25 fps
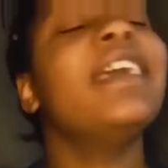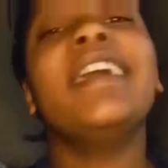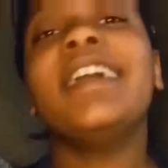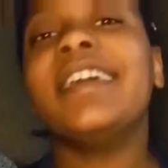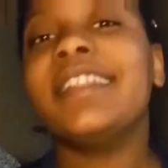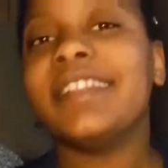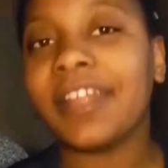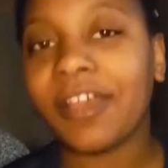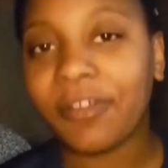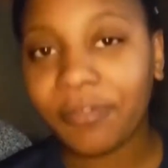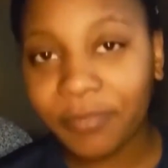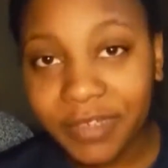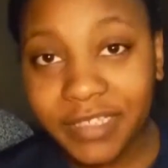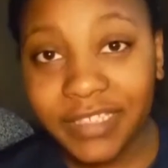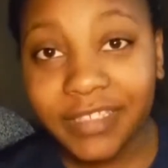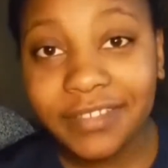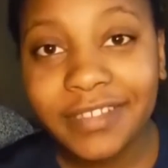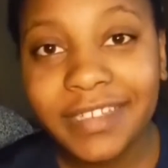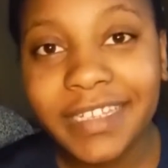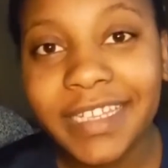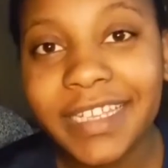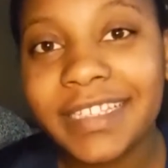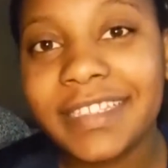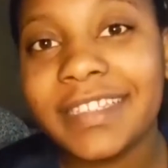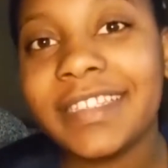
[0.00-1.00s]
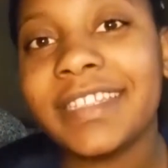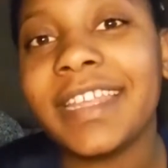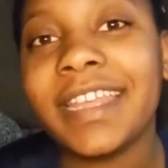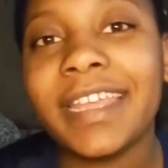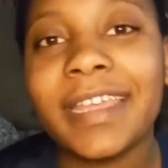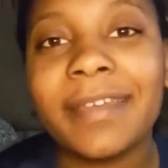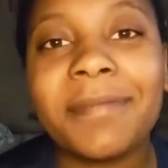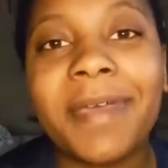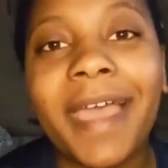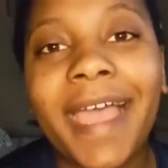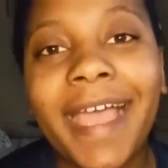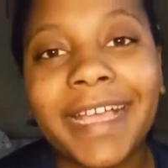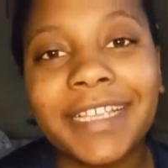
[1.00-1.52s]
Now, recently, Into the
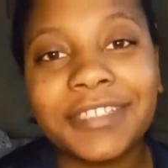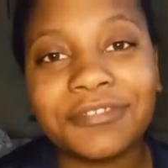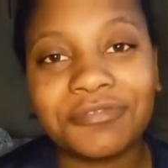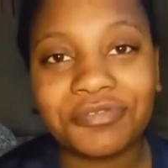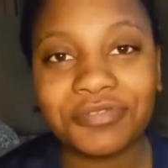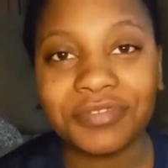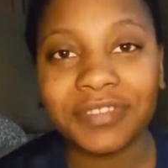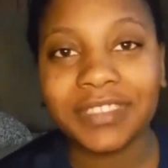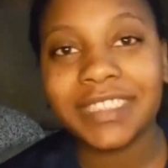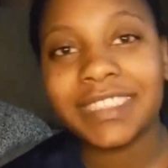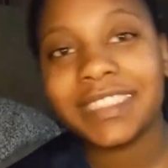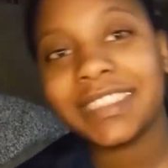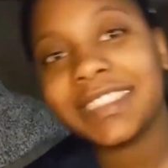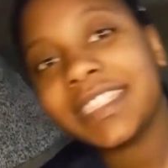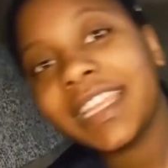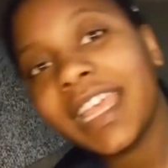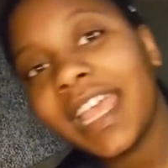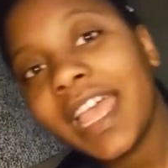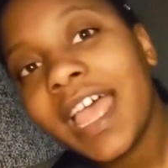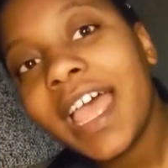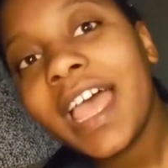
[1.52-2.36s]
AM has released